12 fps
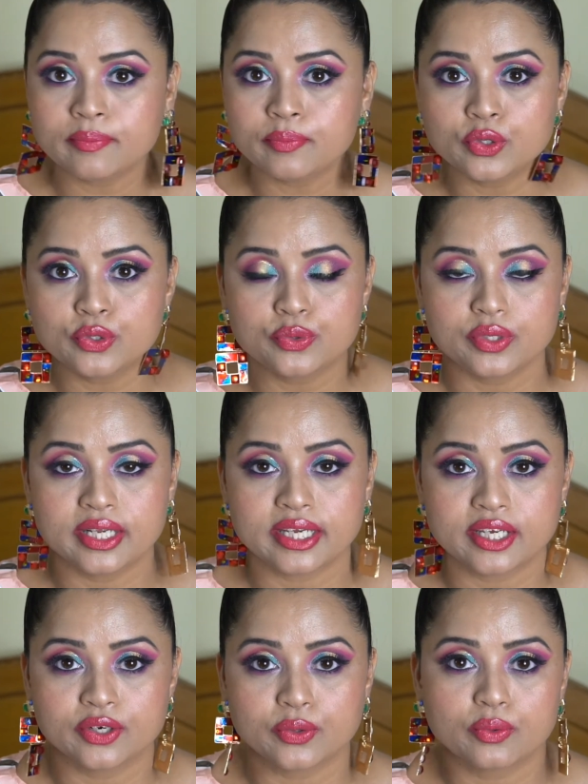I'm going
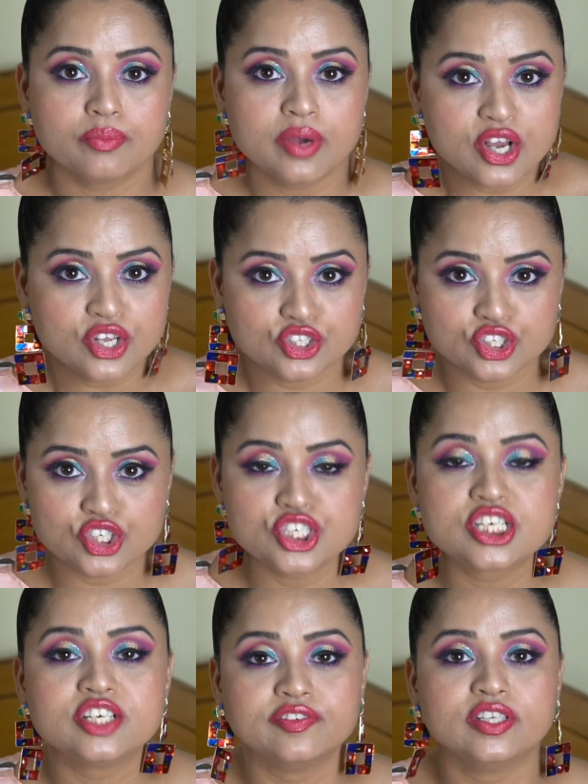to
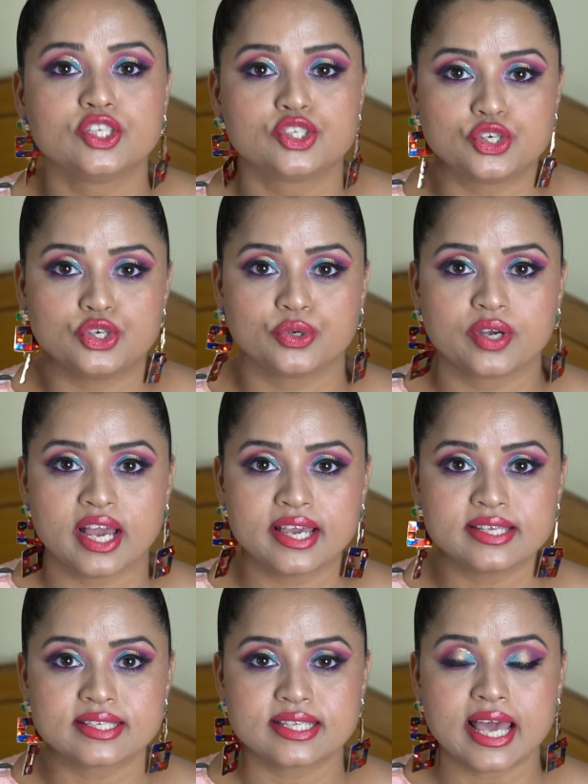just reveal it to you
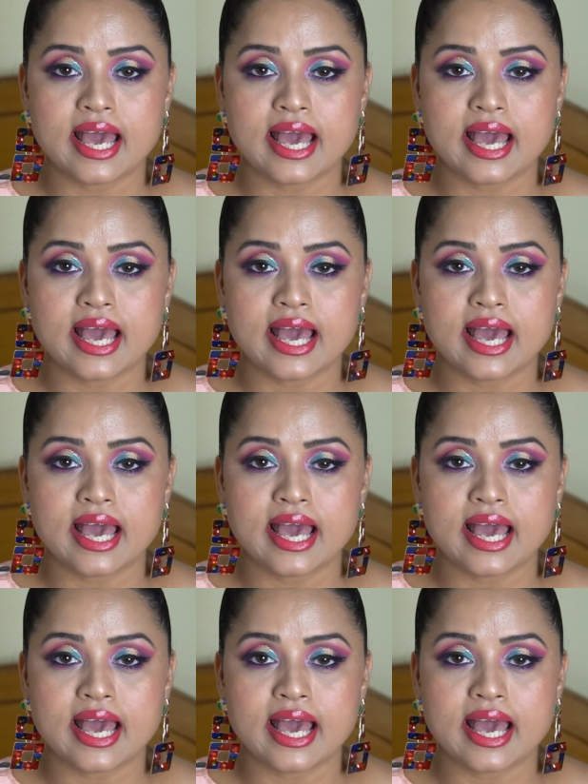guys,